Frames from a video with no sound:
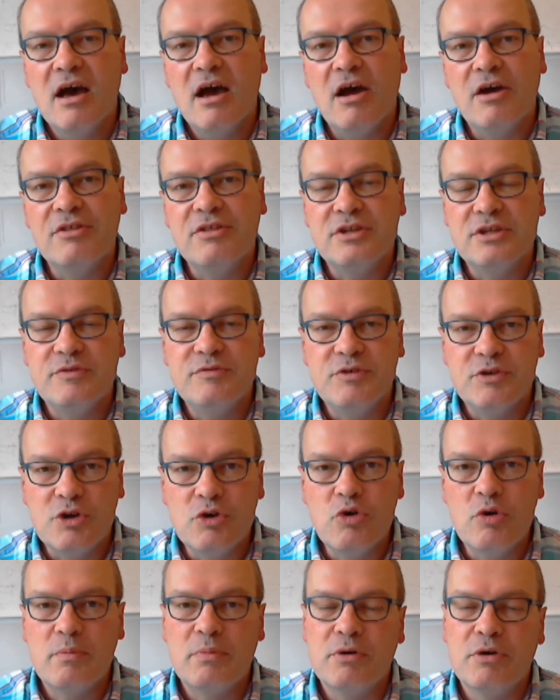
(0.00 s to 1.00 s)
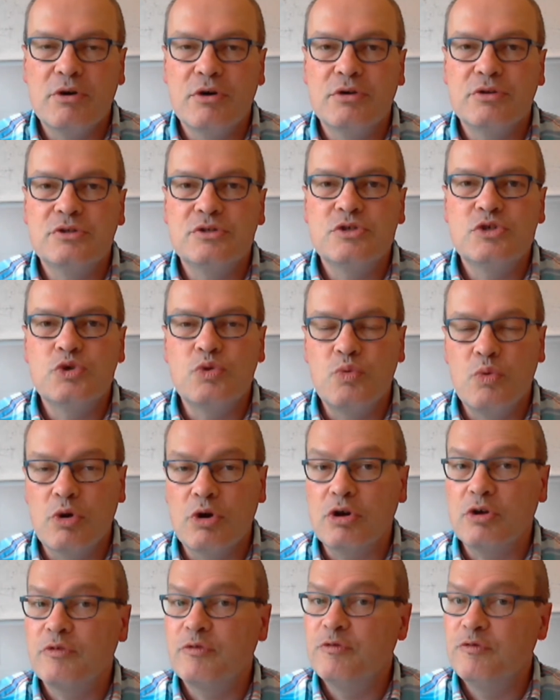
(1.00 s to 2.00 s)
are that if you go abroad to
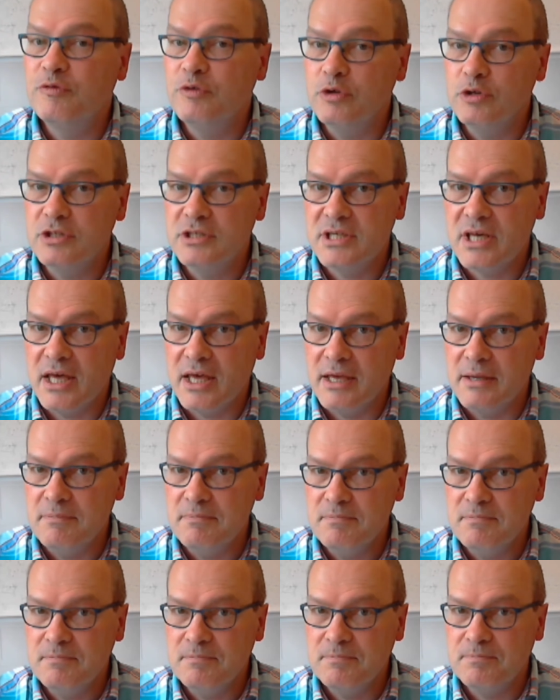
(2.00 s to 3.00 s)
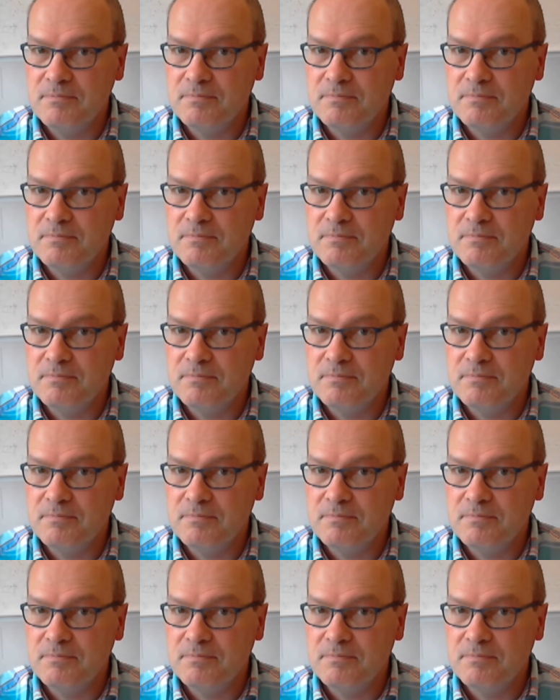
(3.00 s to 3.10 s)
work full-time,